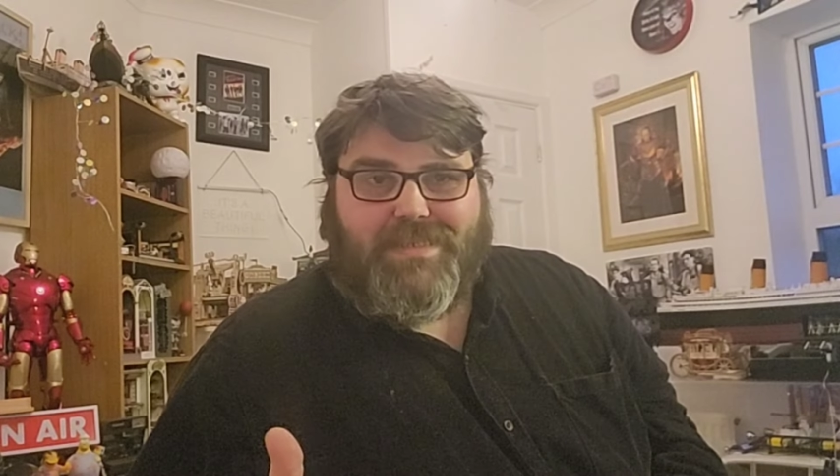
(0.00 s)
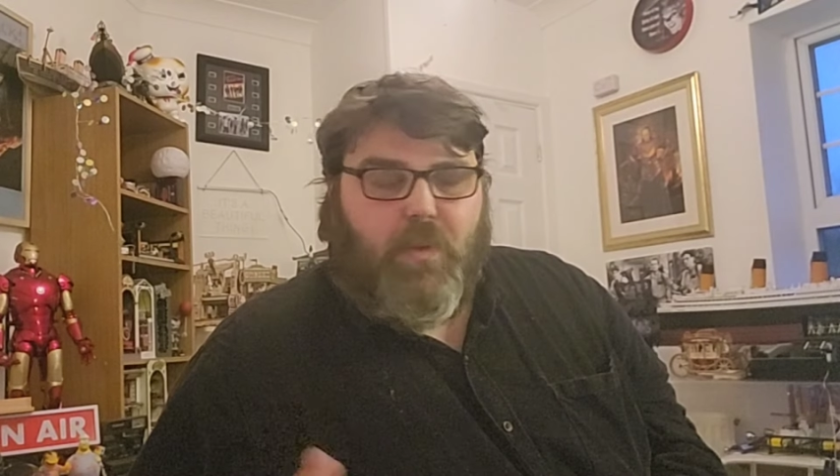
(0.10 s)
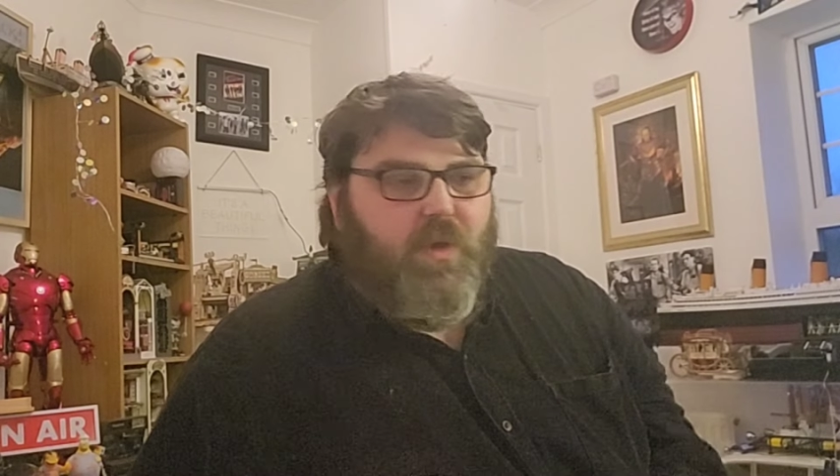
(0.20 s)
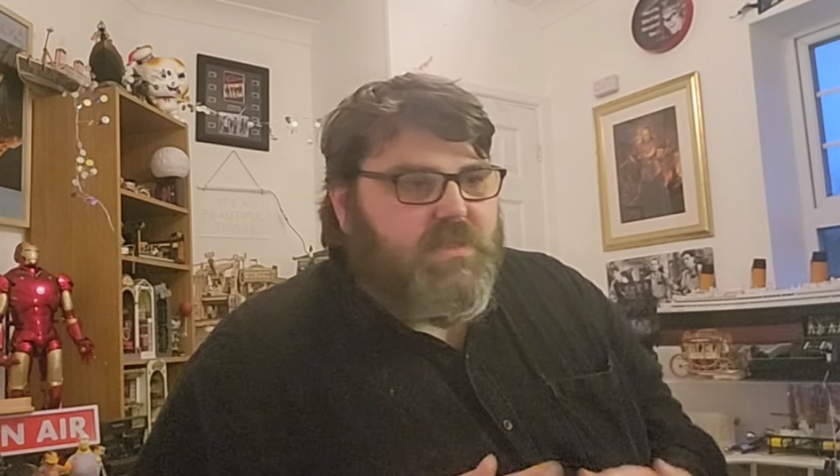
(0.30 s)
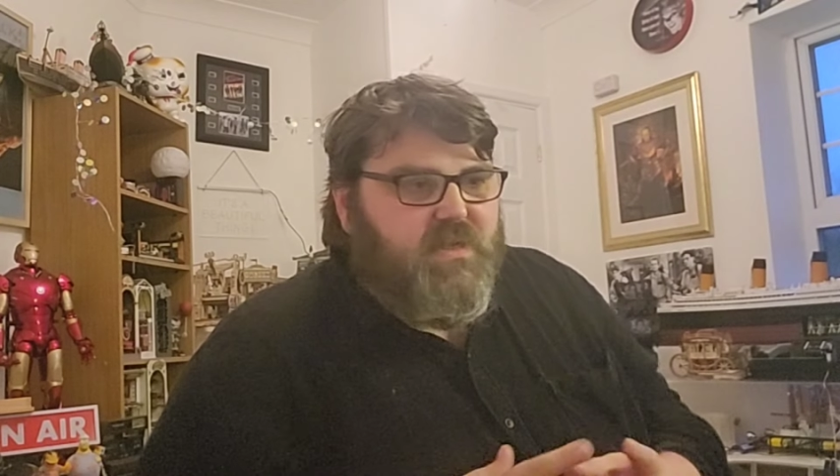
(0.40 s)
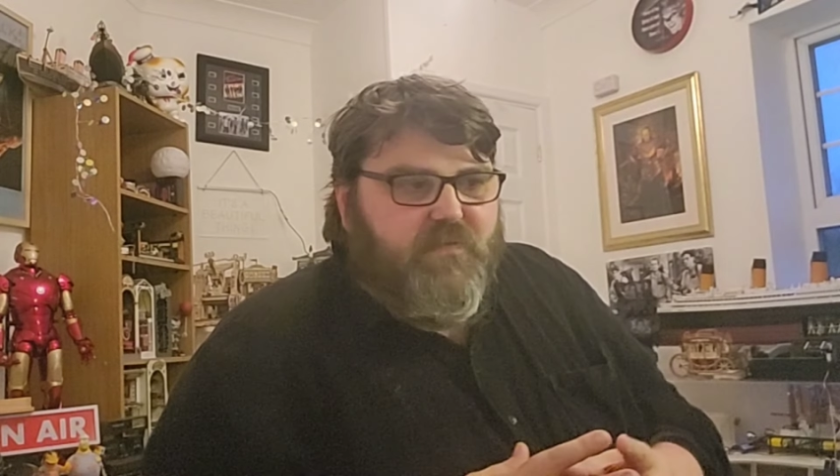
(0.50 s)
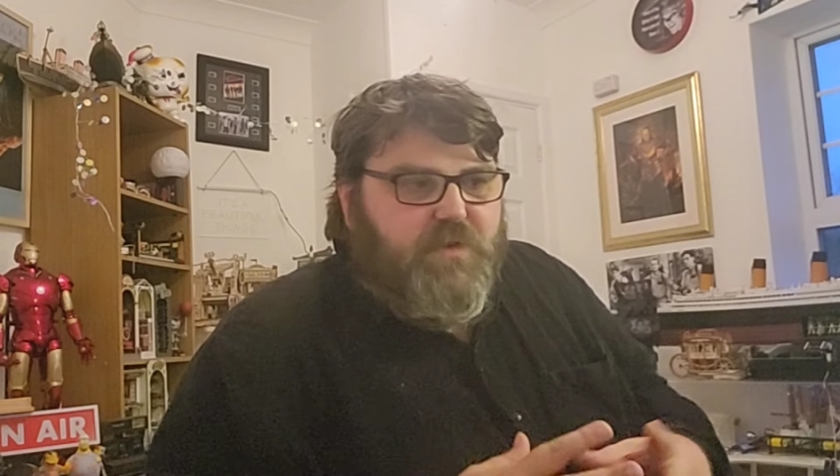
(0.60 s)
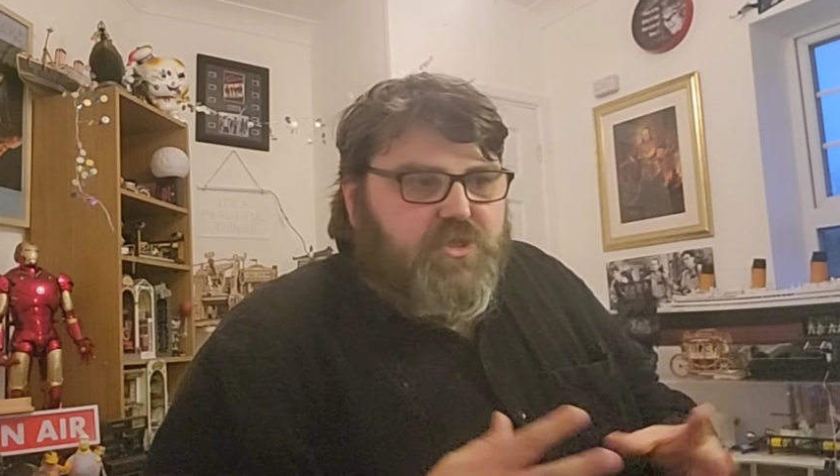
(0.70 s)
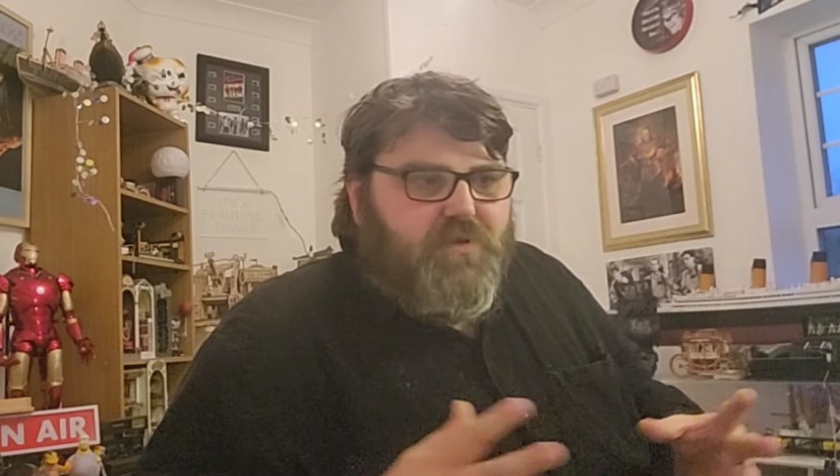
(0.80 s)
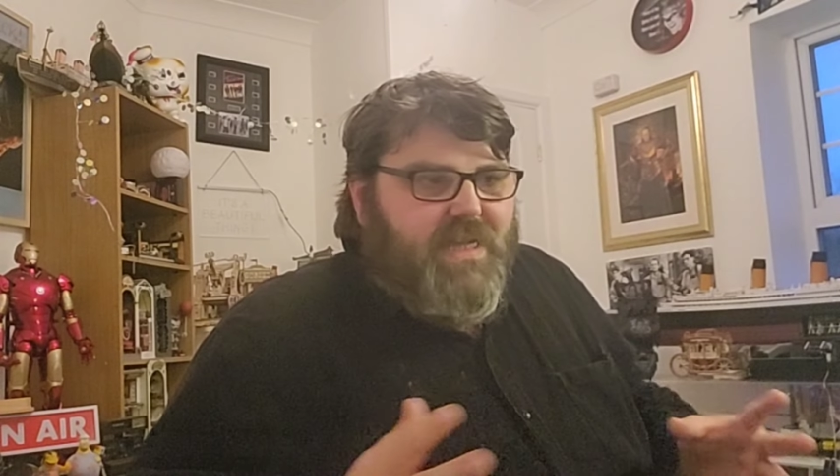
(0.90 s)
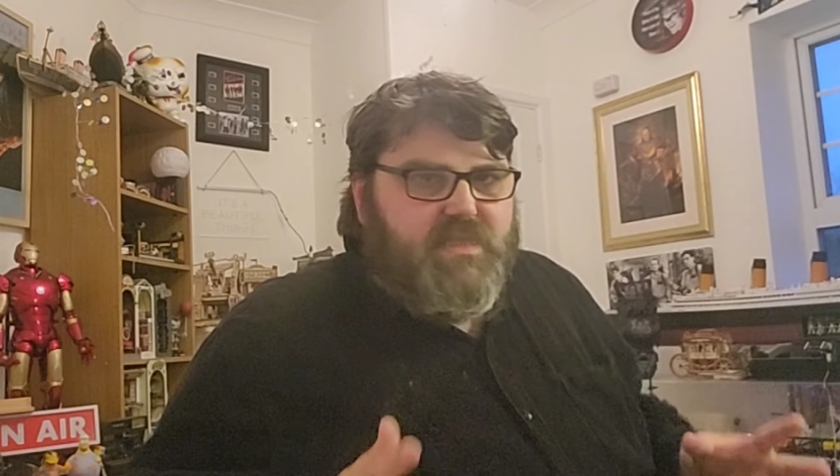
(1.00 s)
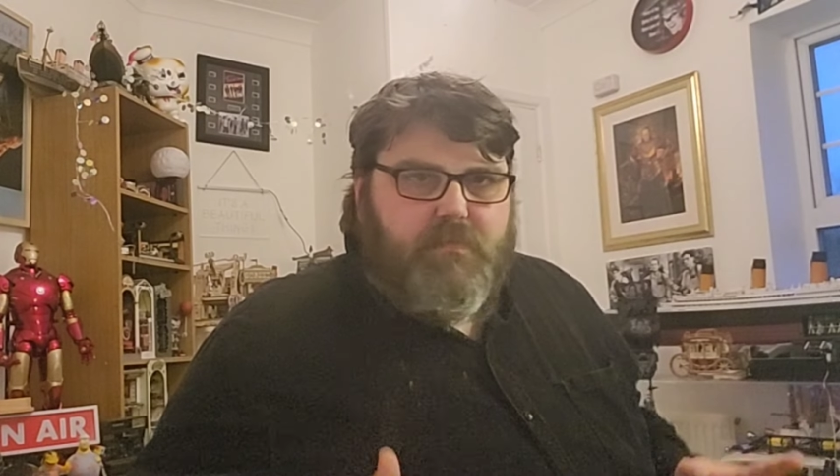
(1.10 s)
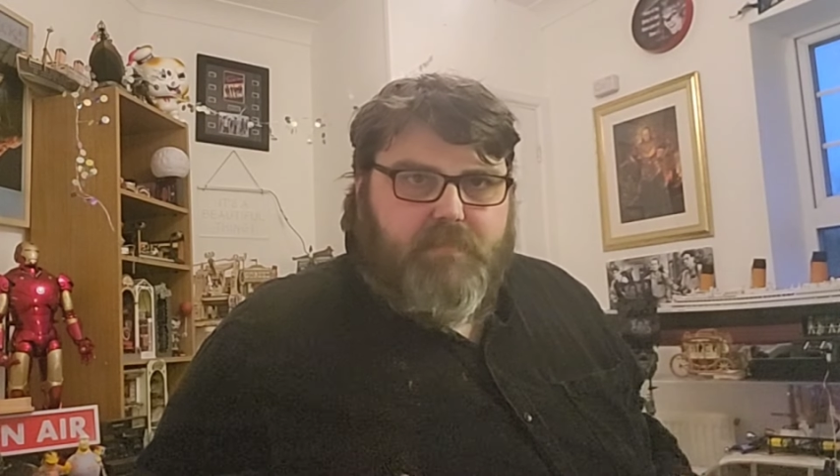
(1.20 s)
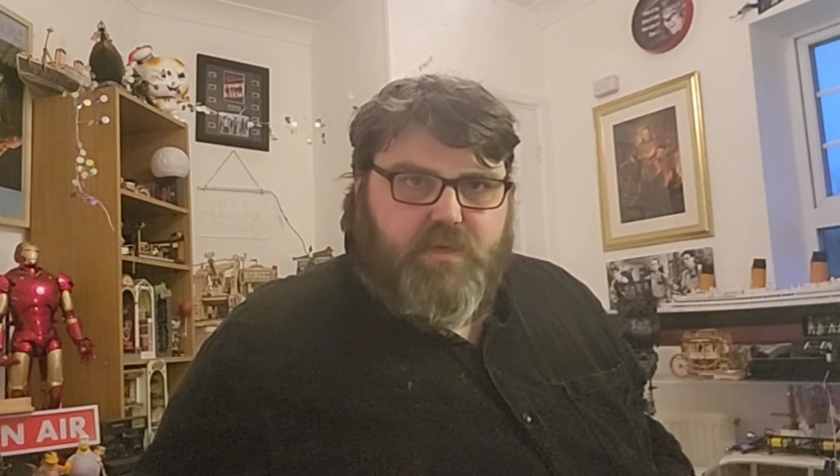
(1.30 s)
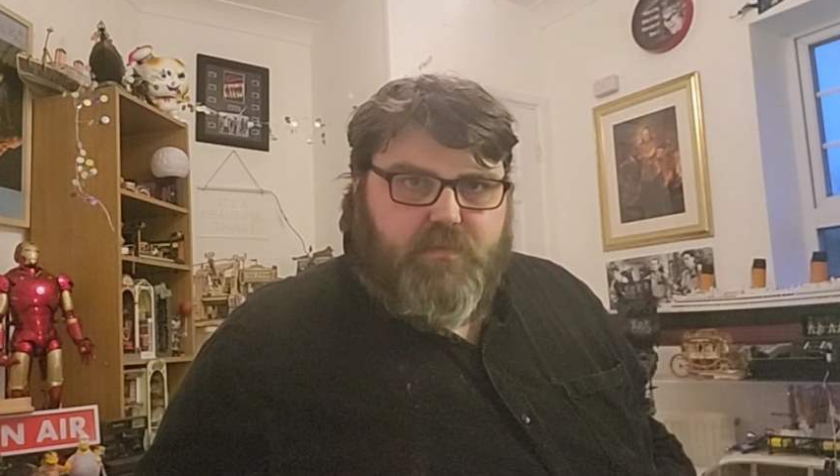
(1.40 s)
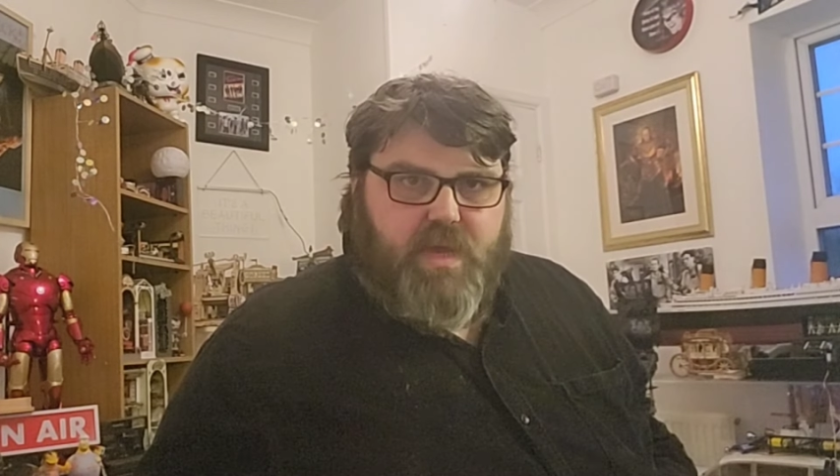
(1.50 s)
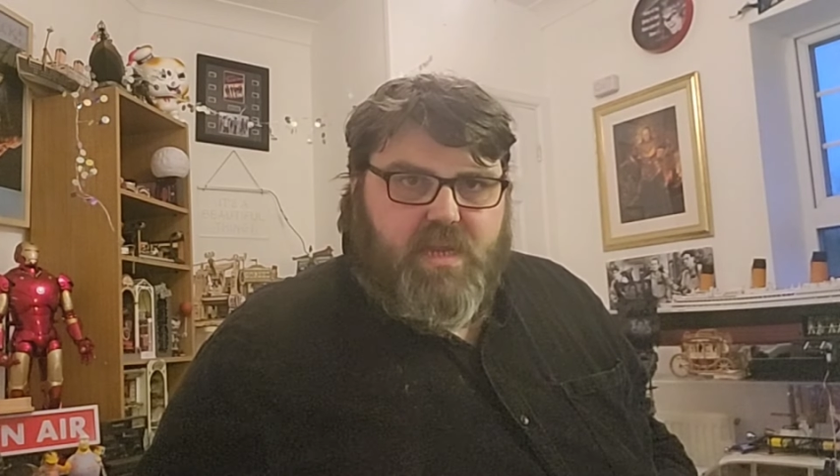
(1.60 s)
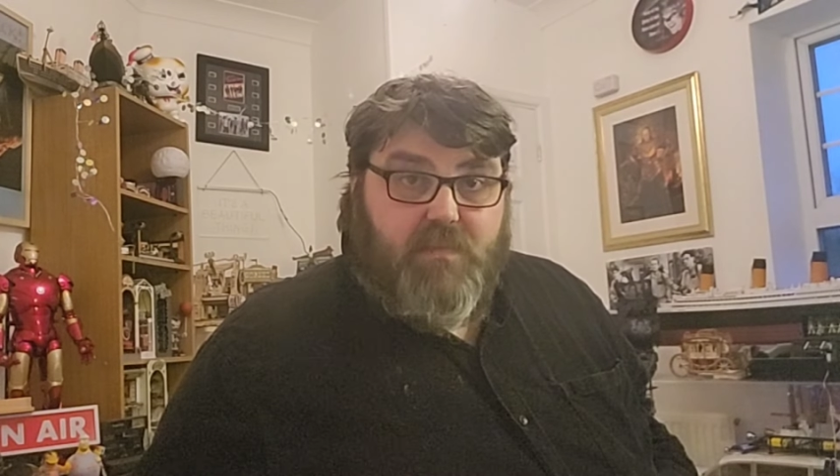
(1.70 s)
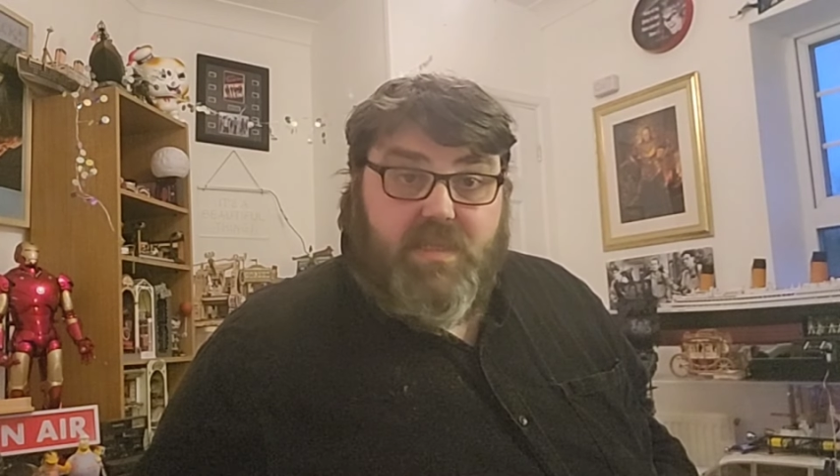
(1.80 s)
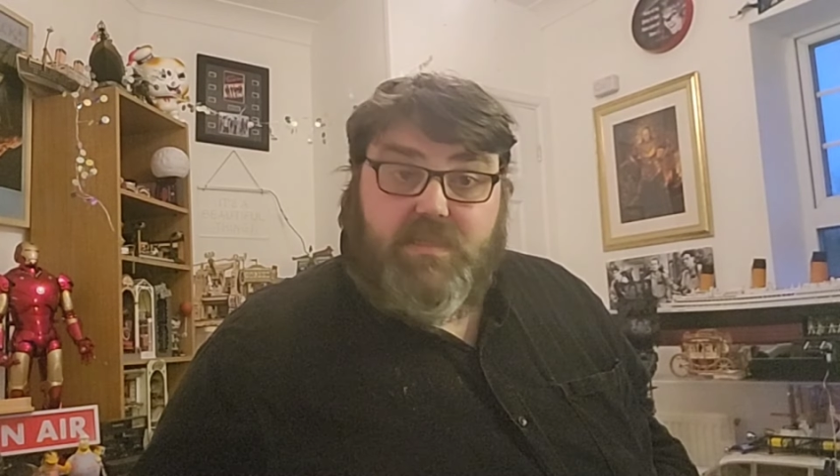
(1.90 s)
It wasn't a frustrating build by
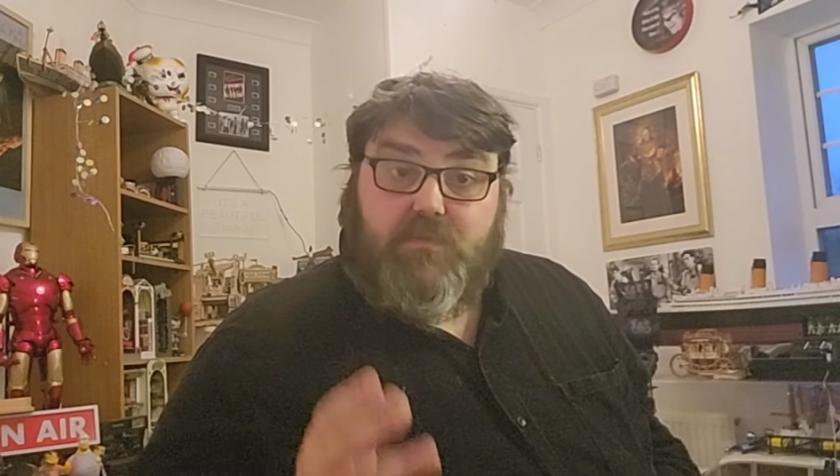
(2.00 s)
any means.